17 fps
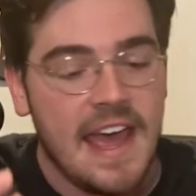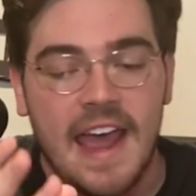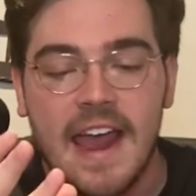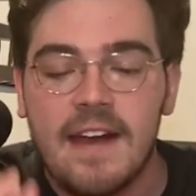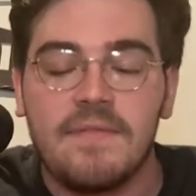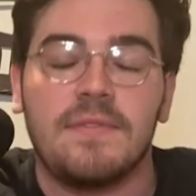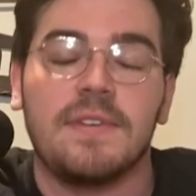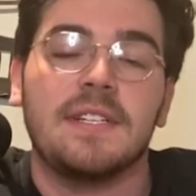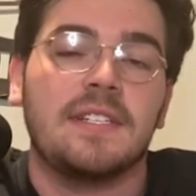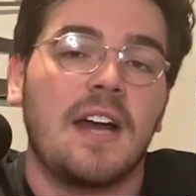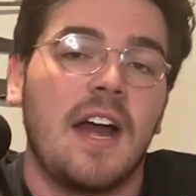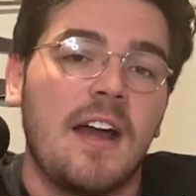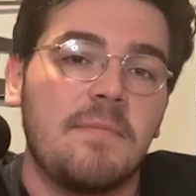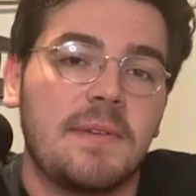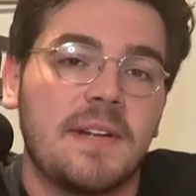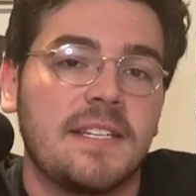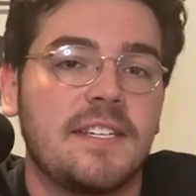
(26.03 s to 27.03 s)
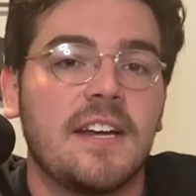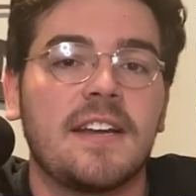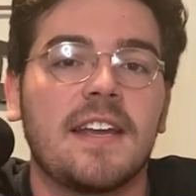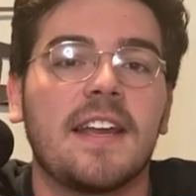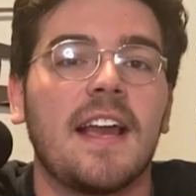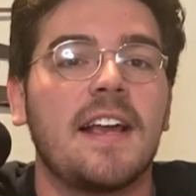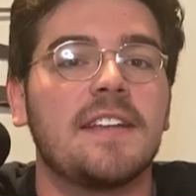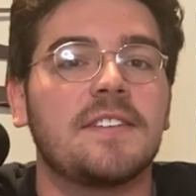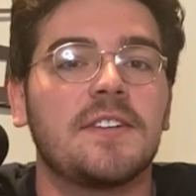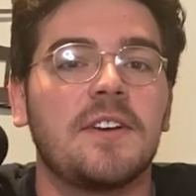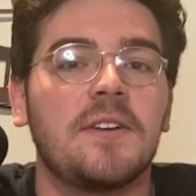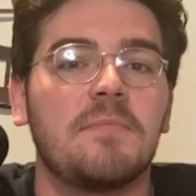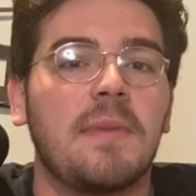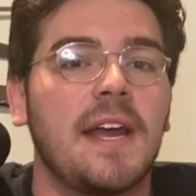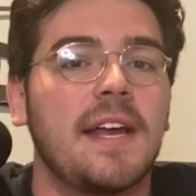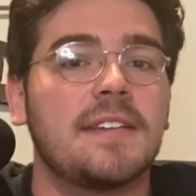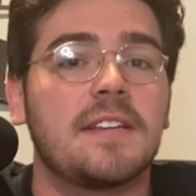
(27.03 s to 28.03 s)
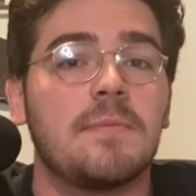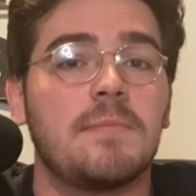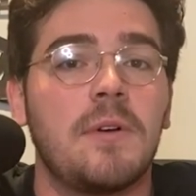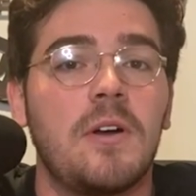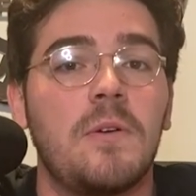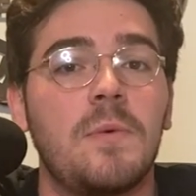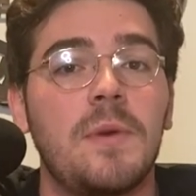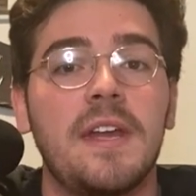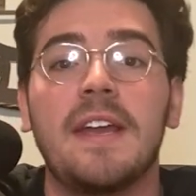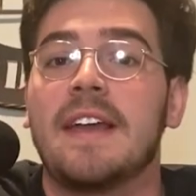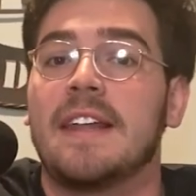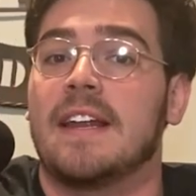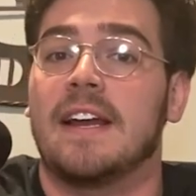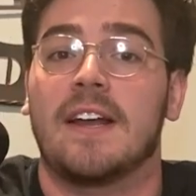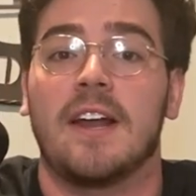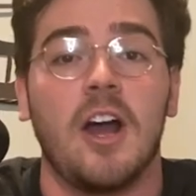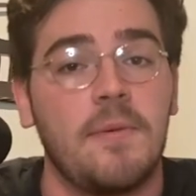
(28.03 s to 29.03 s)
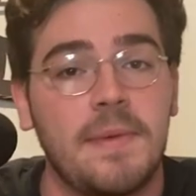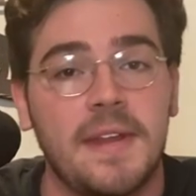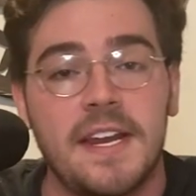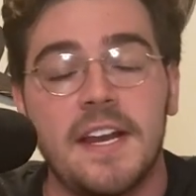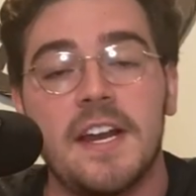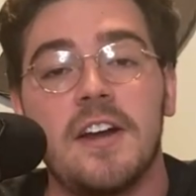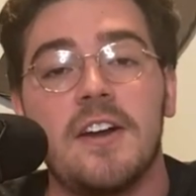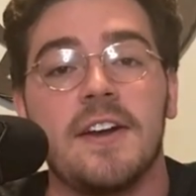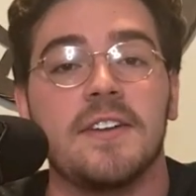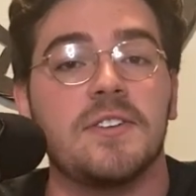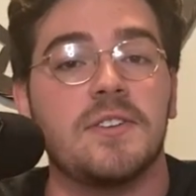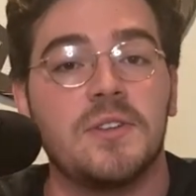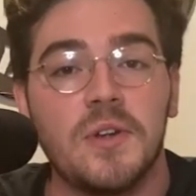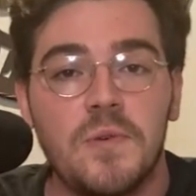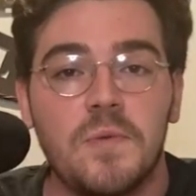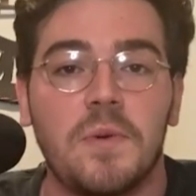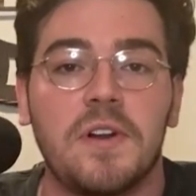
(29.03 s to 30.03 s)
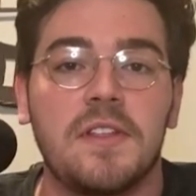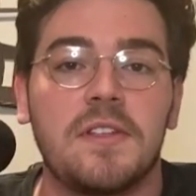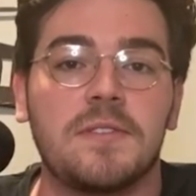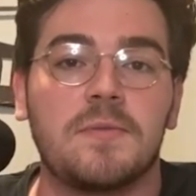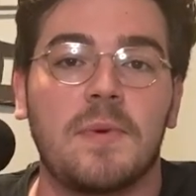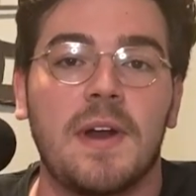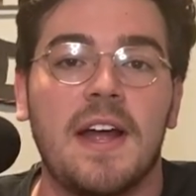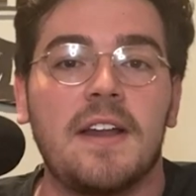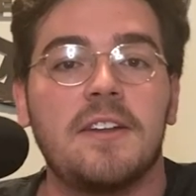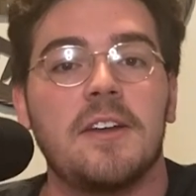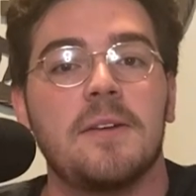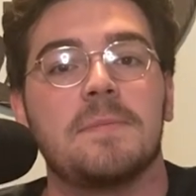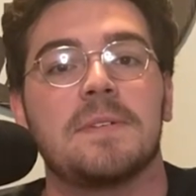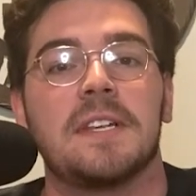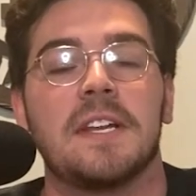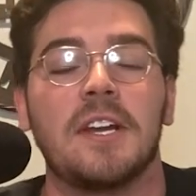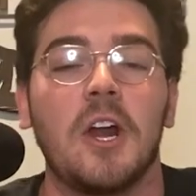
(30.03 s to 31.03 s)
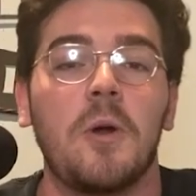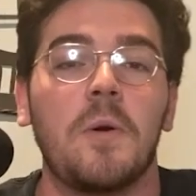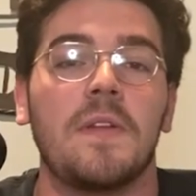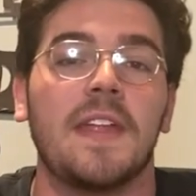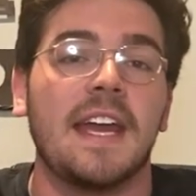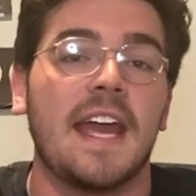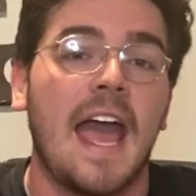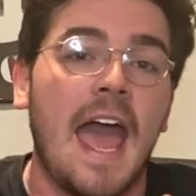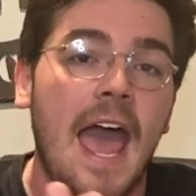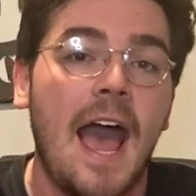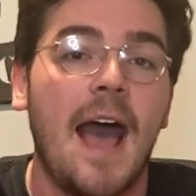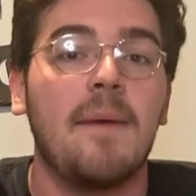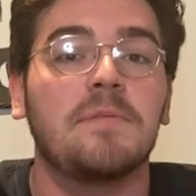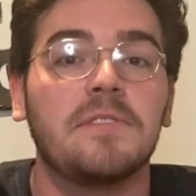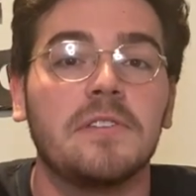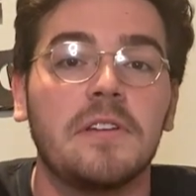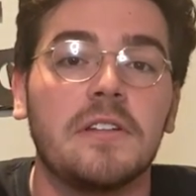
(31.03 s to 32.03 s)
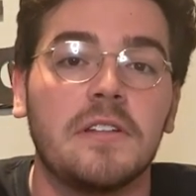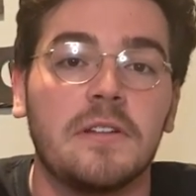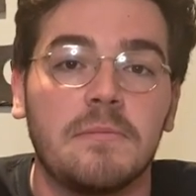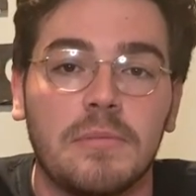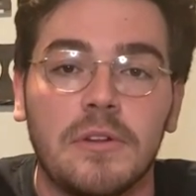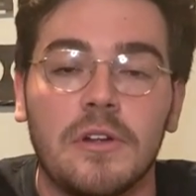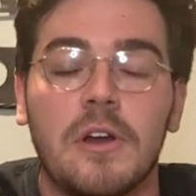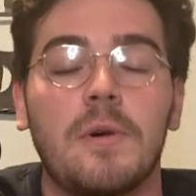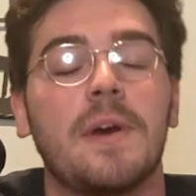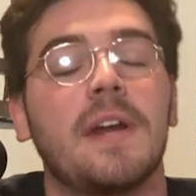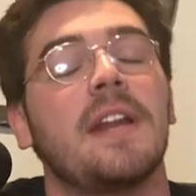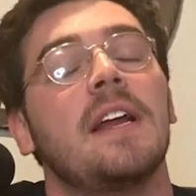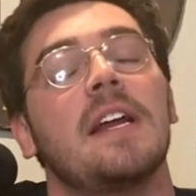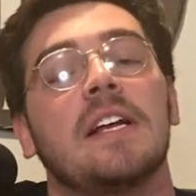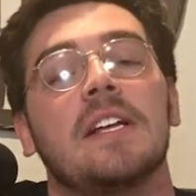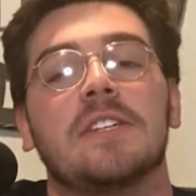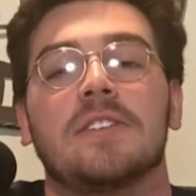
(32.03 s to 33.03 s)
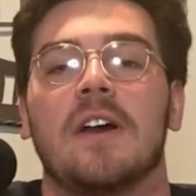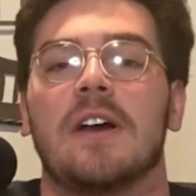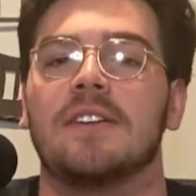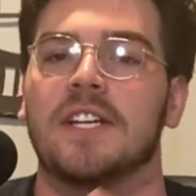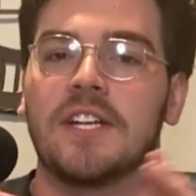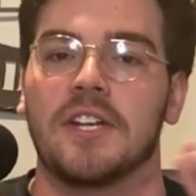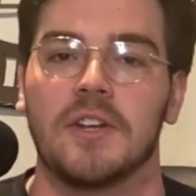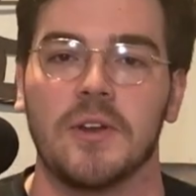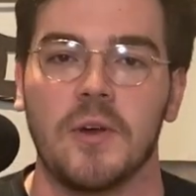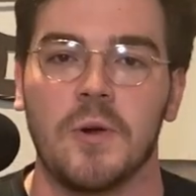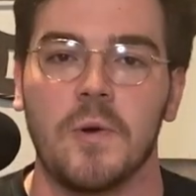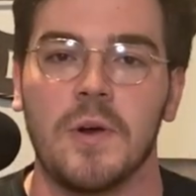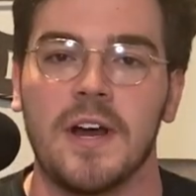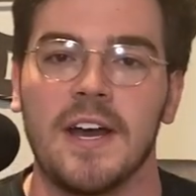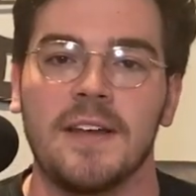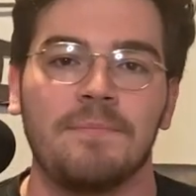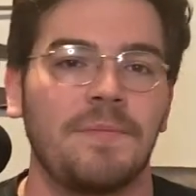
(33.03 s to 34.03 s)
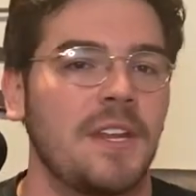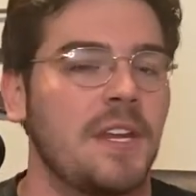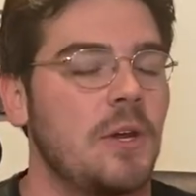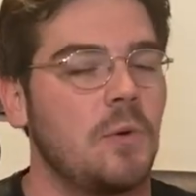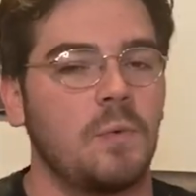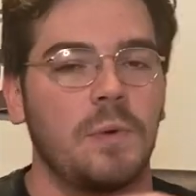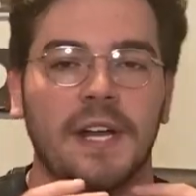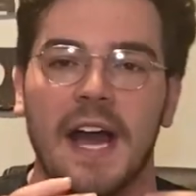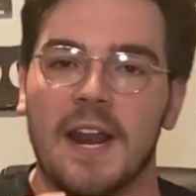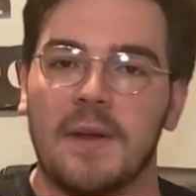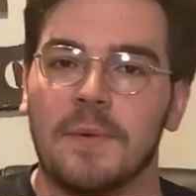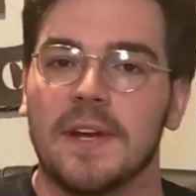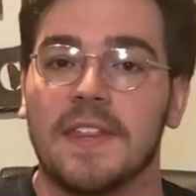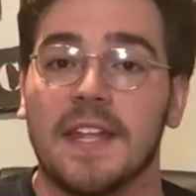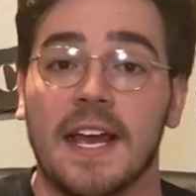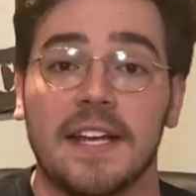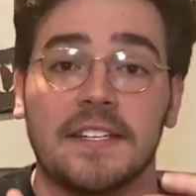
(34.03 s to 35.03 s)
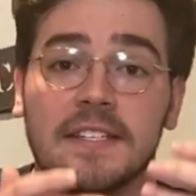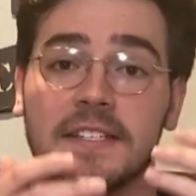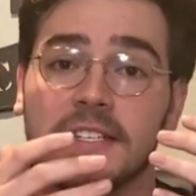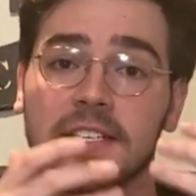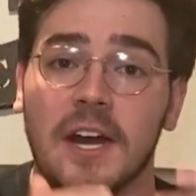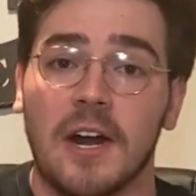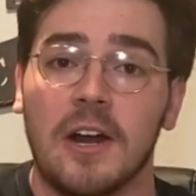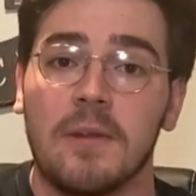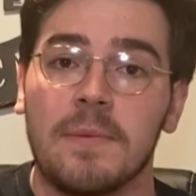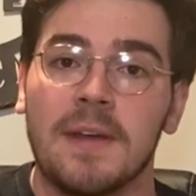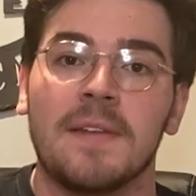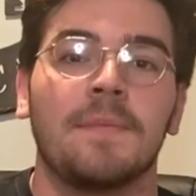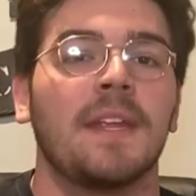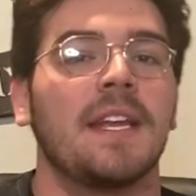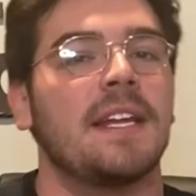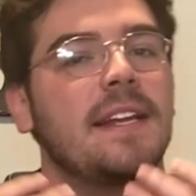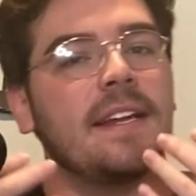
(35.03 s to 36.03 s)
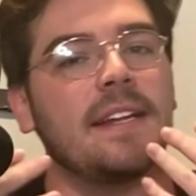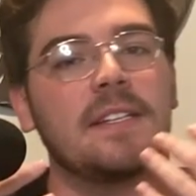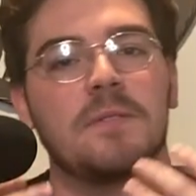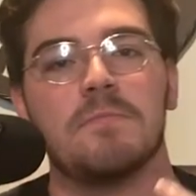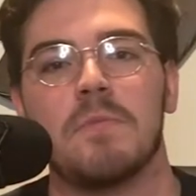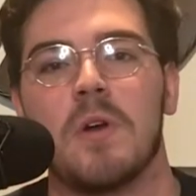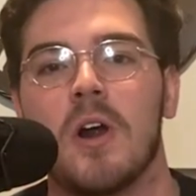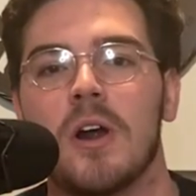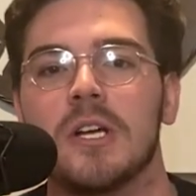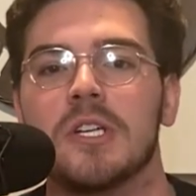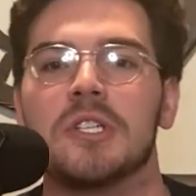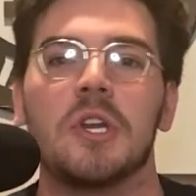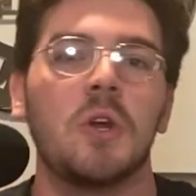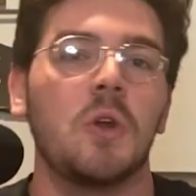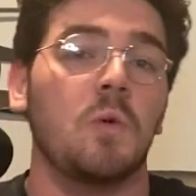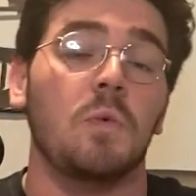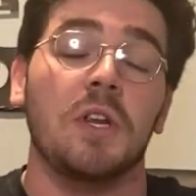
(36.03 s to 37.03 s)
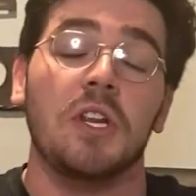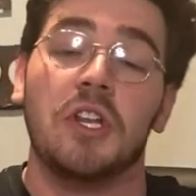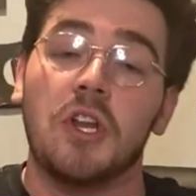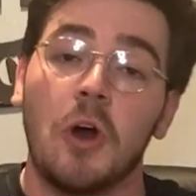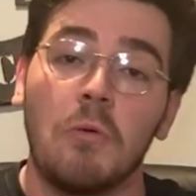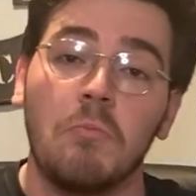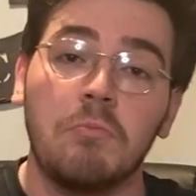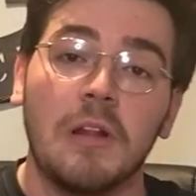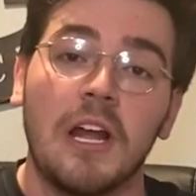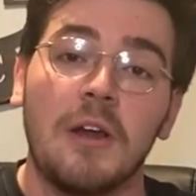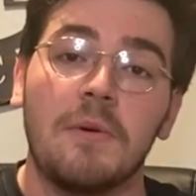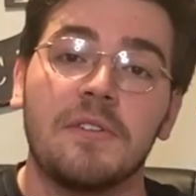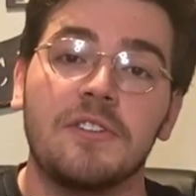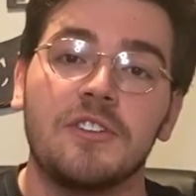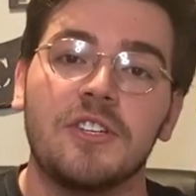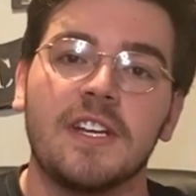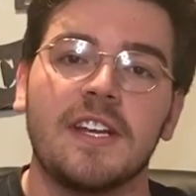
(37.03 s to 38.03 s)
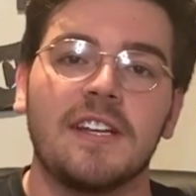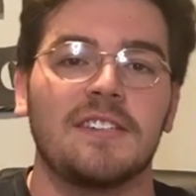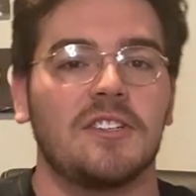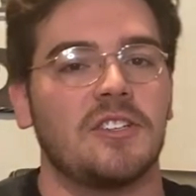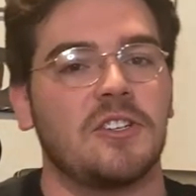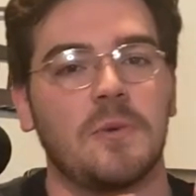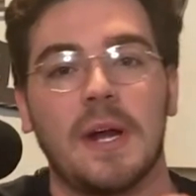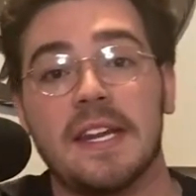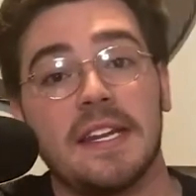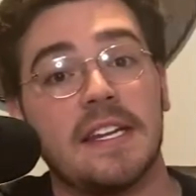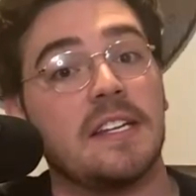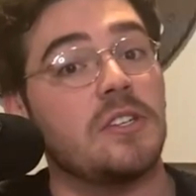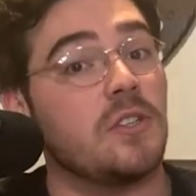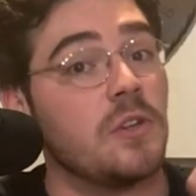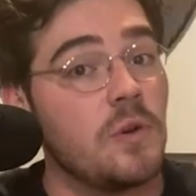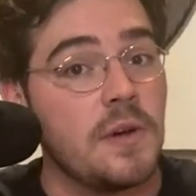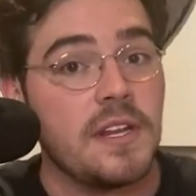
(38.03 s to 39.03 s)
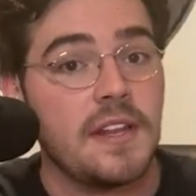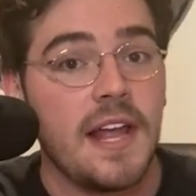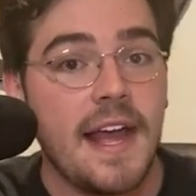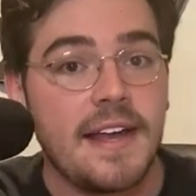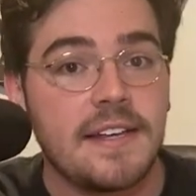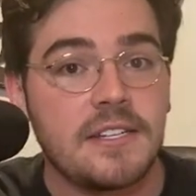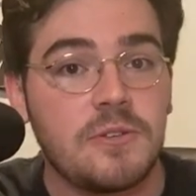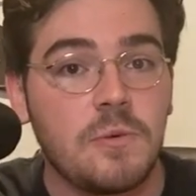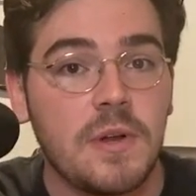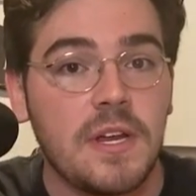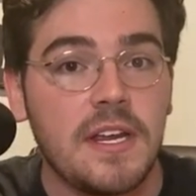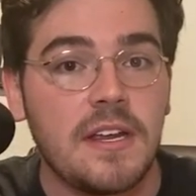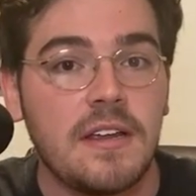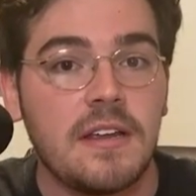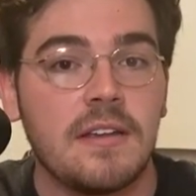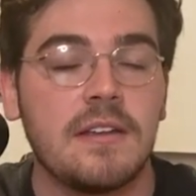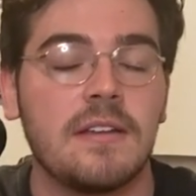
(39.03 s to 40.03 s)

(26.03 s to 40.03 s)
every time Kentucky has a good basketball week, and I come in here and do one of these roundups, they go and they absolutely blow it. So I was like, you know what? We got to win the SEC tournament. It's March. We don't play with Jinx, so I didn't do it last week.